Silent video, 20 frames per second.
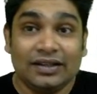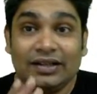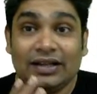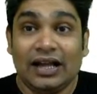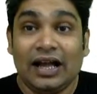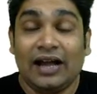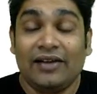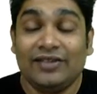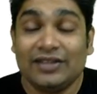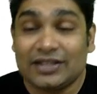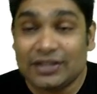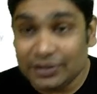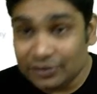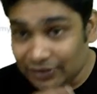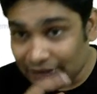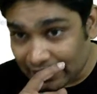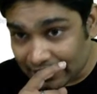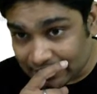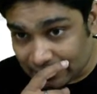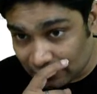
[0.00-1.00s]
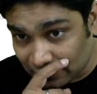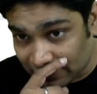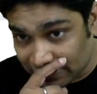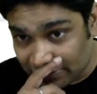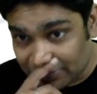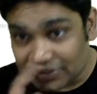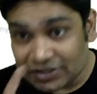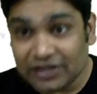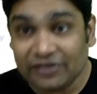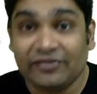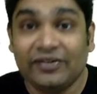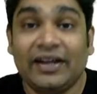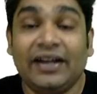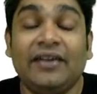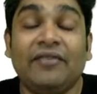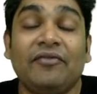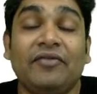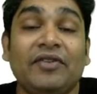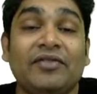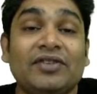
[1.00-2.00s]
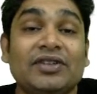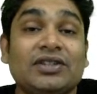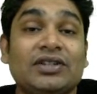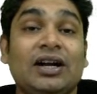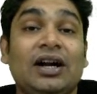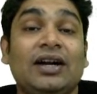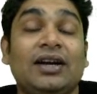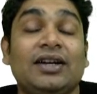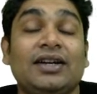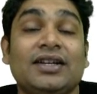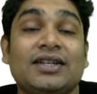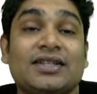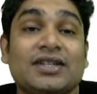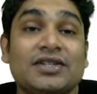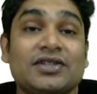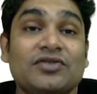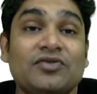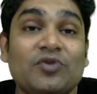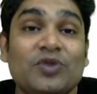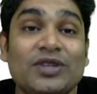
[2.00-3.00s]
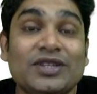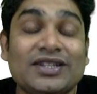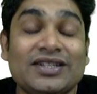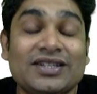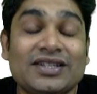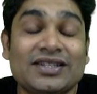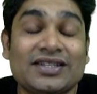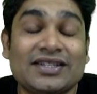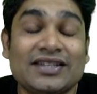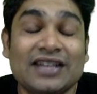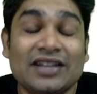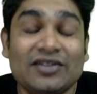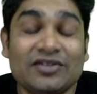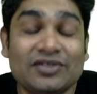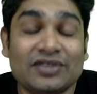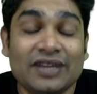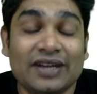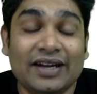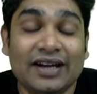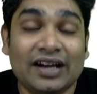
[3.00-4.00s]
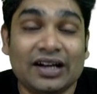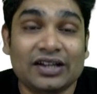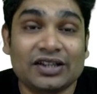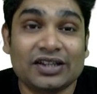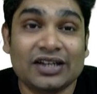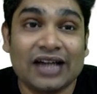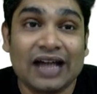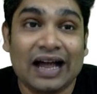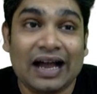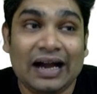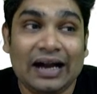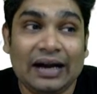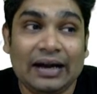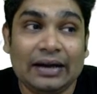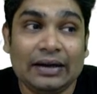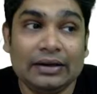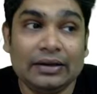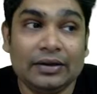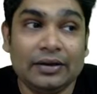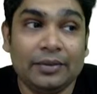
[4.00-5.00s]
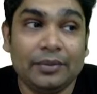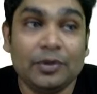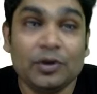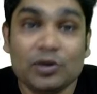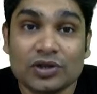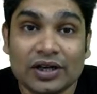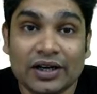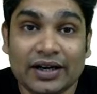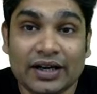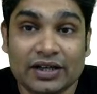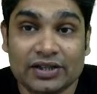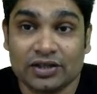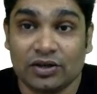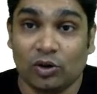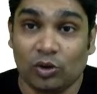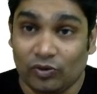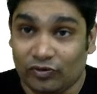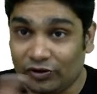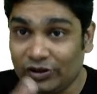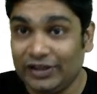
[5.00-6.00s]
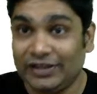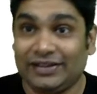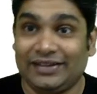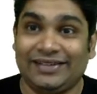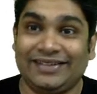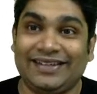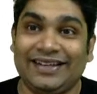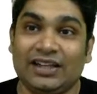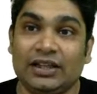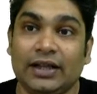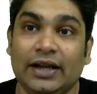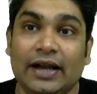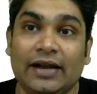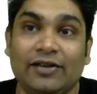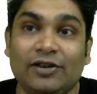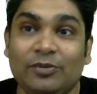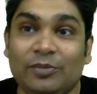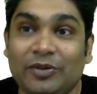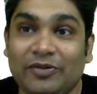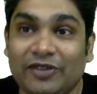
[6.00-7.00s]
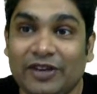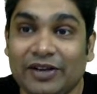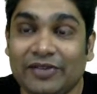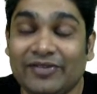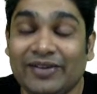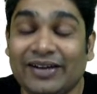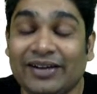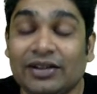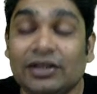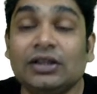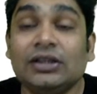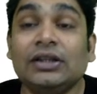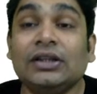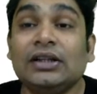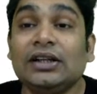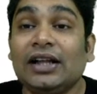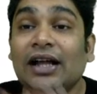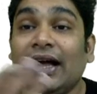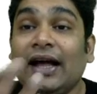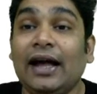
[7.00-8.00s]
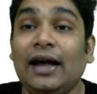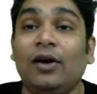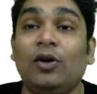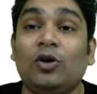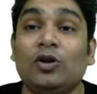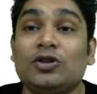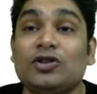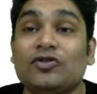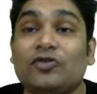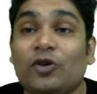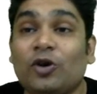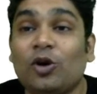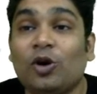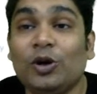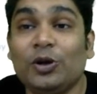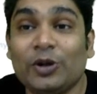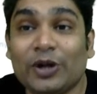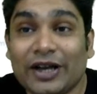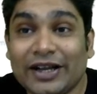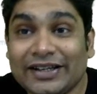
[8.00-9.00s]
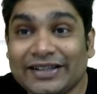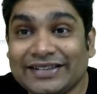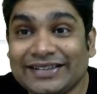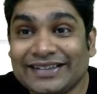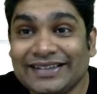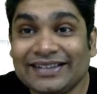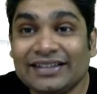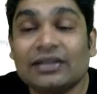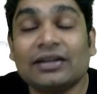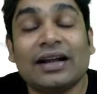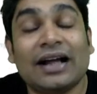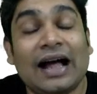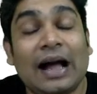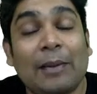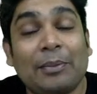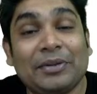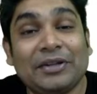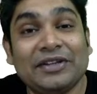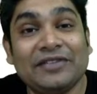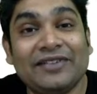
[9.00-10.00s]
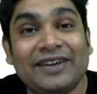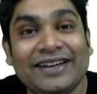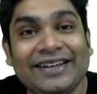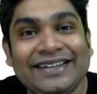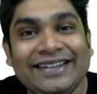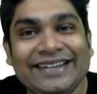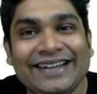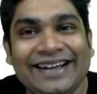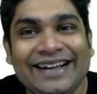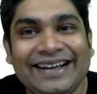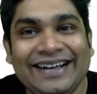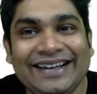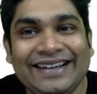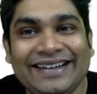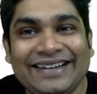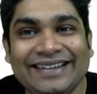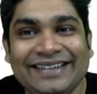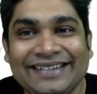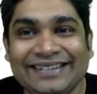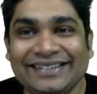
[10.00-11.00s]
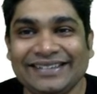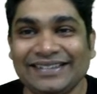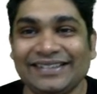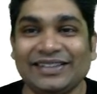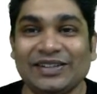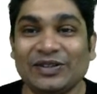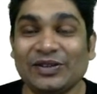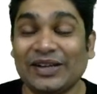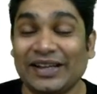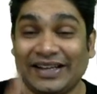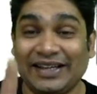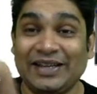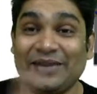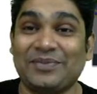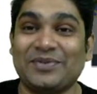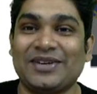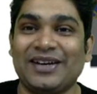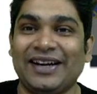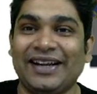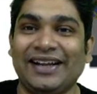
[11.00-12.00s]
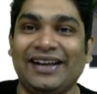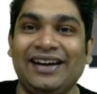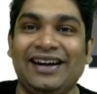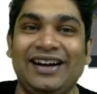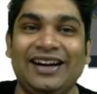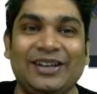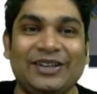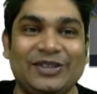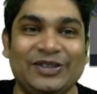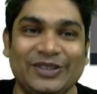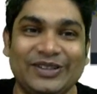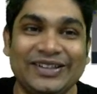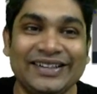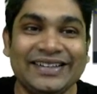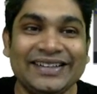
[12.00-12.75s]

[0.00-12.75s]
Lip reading: I will see you next on Tuesday when we will start a discussion with self-induction and mutual induction. Hopefully, till then, I will be feeling better. And also for all you guys there, happy Diwali and keep studying hard though.